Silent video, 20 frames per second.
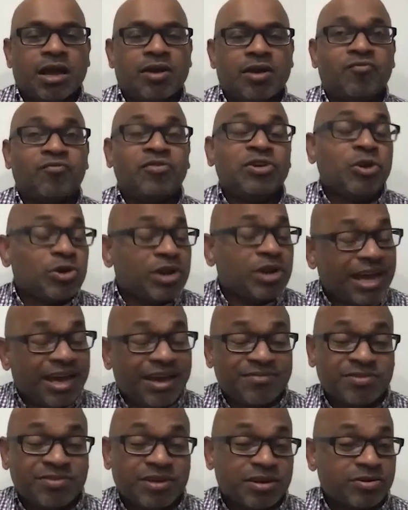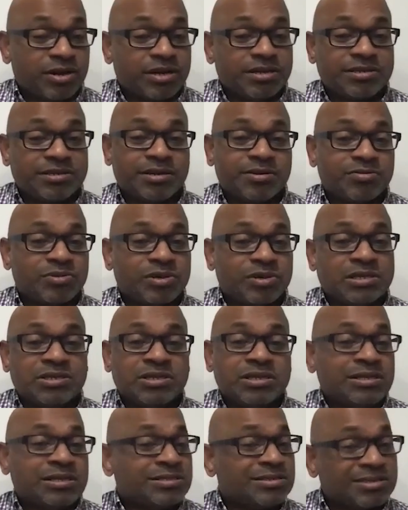We don't have that right now.
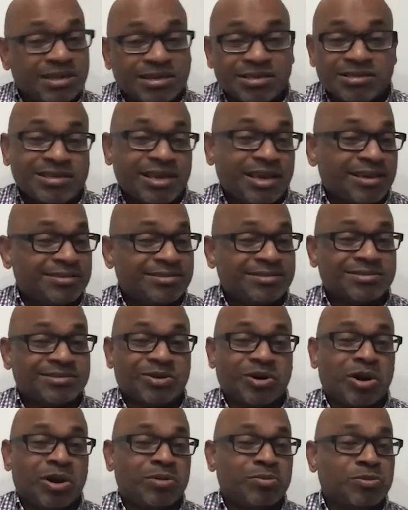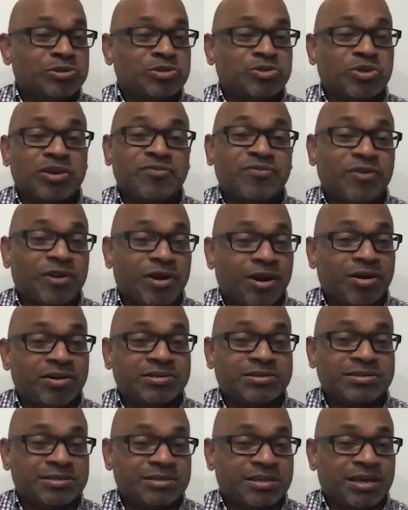It still takes almost 24
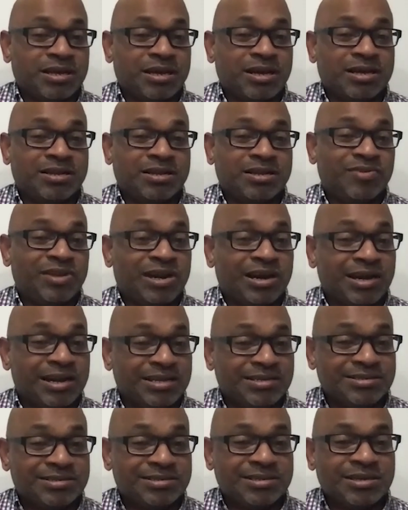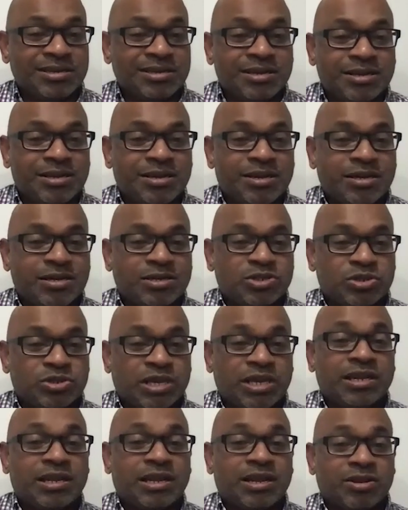hours at the very least to
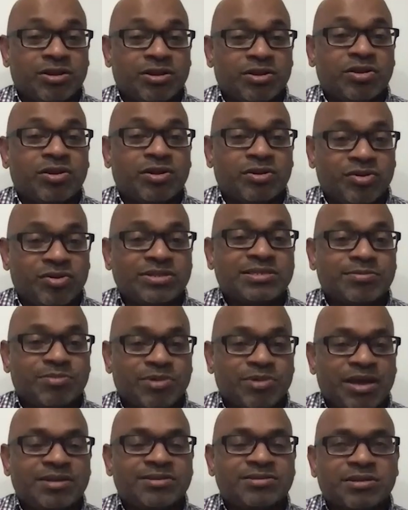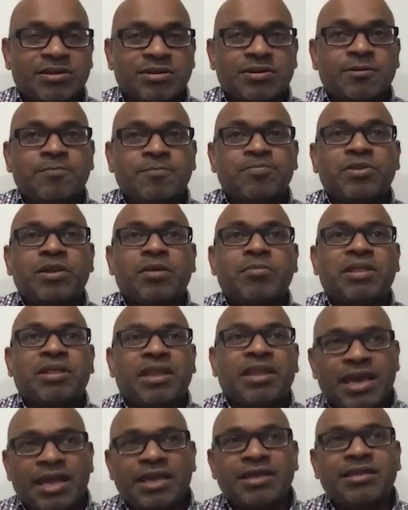get a reasonable answer. But then
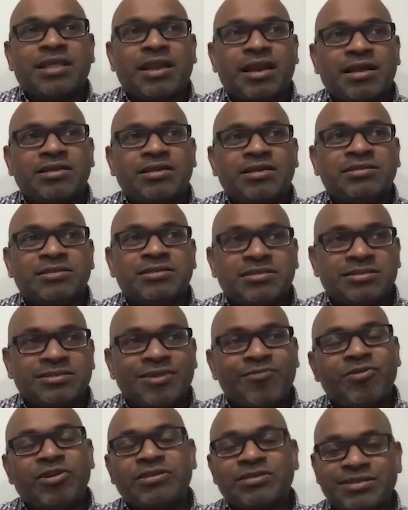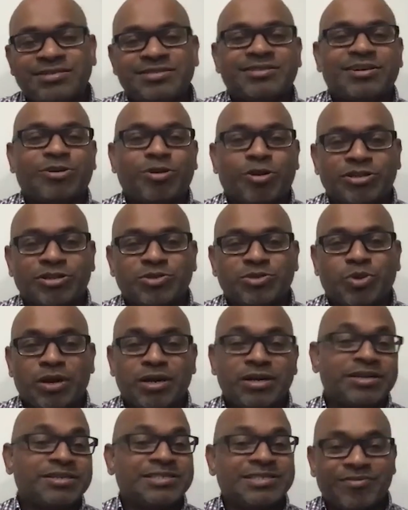again, there are several tests across the
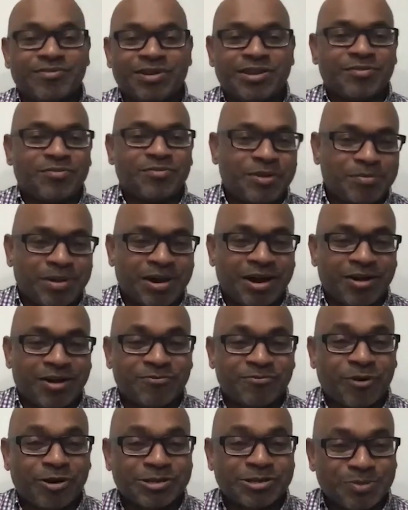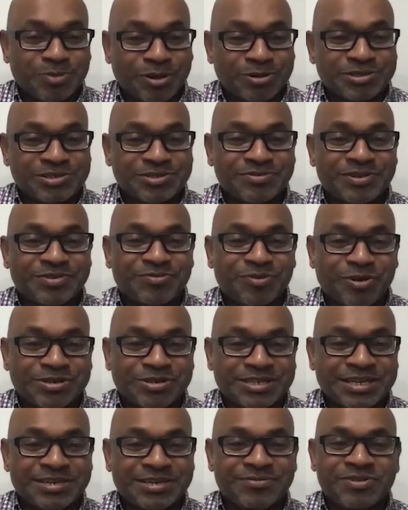world, and several of them are false positive and false
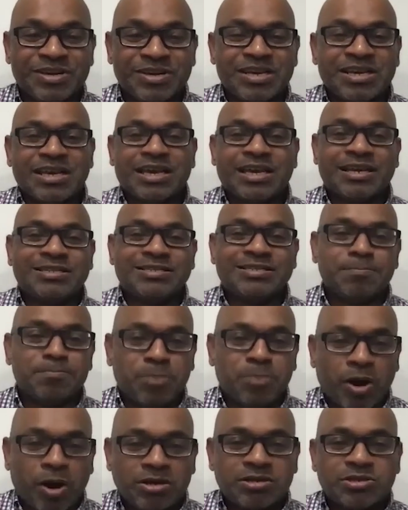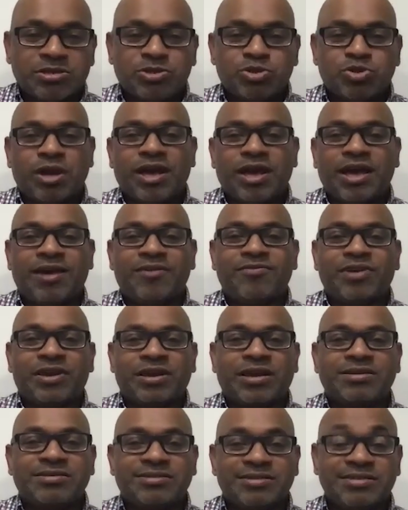negative. It is important to have a
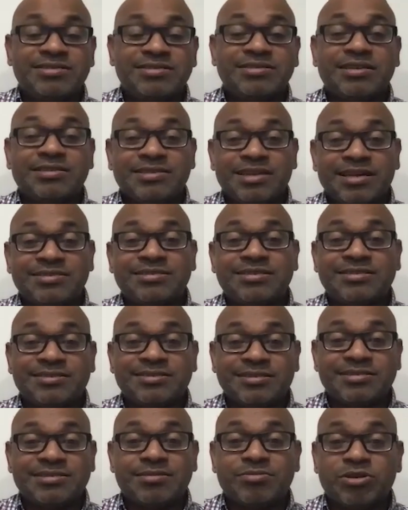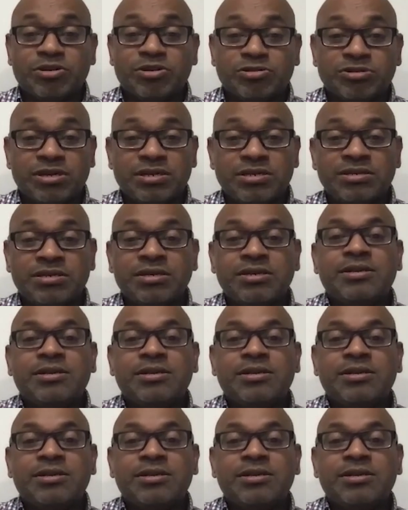consistent testing system in New Zealand.